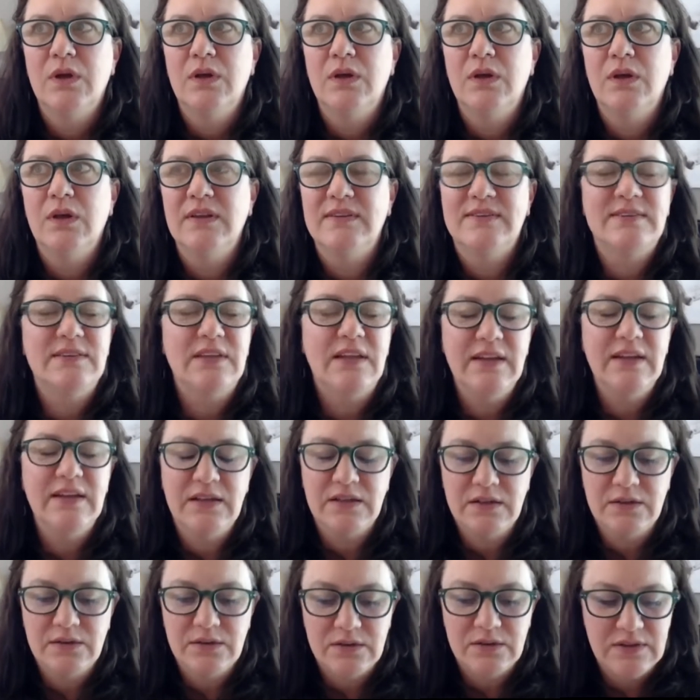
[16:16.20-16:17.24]
it's like a
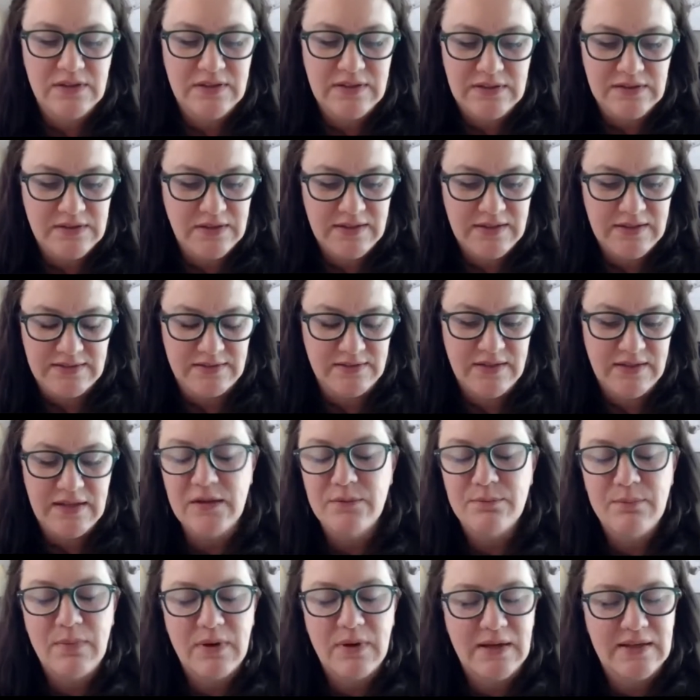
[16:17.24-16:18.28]
like
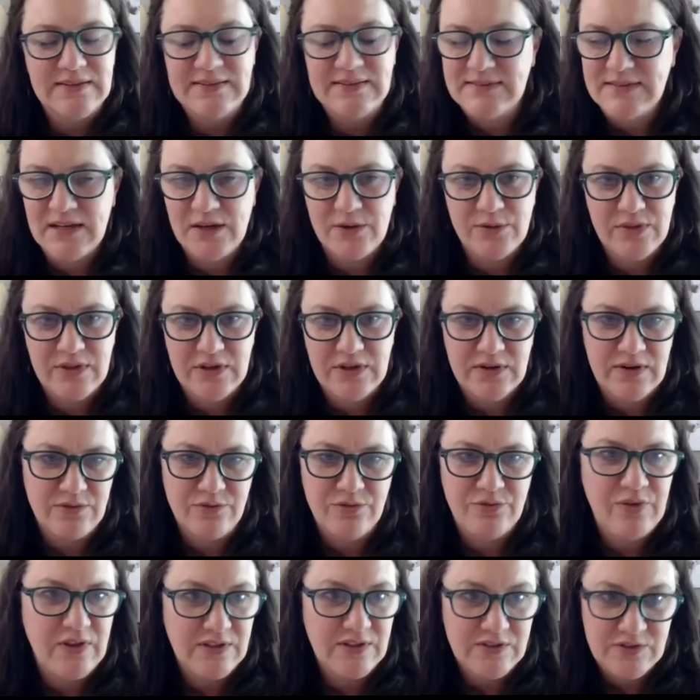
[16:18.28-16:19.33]
landmines out there on
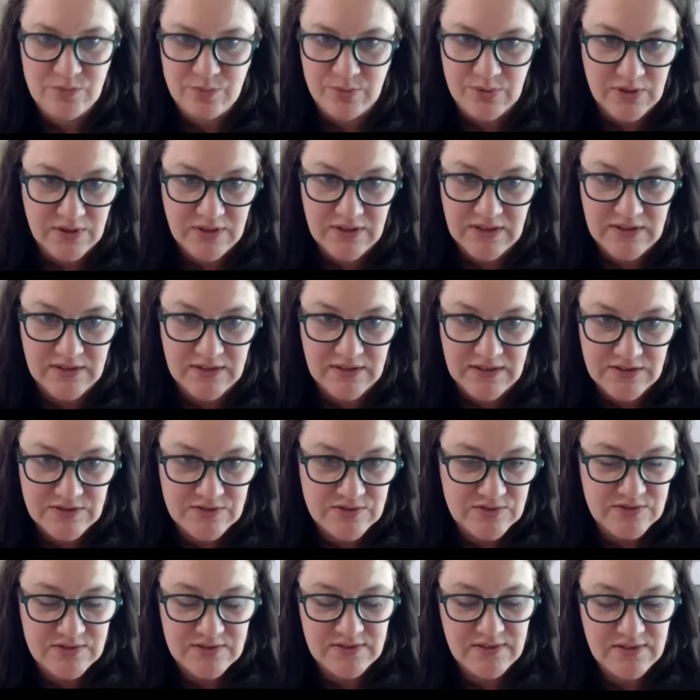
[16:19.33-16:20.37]
Facebook at
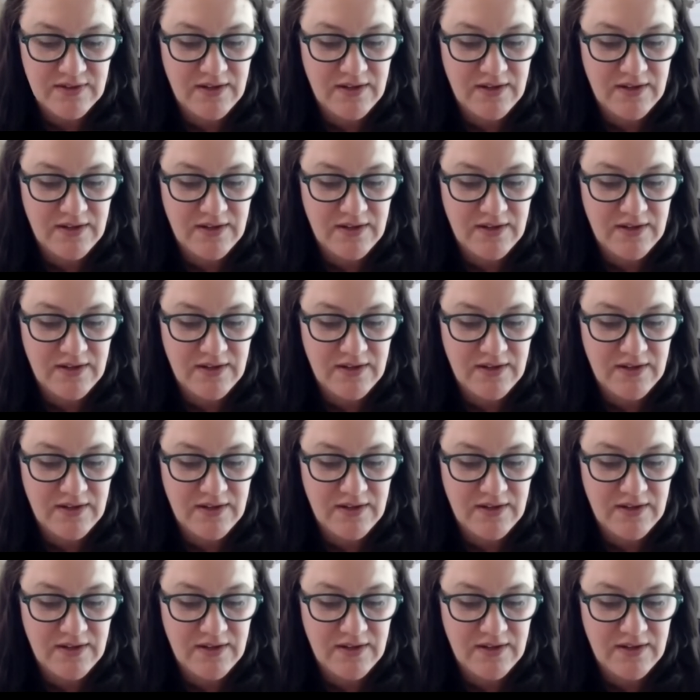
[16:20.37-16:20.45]
least.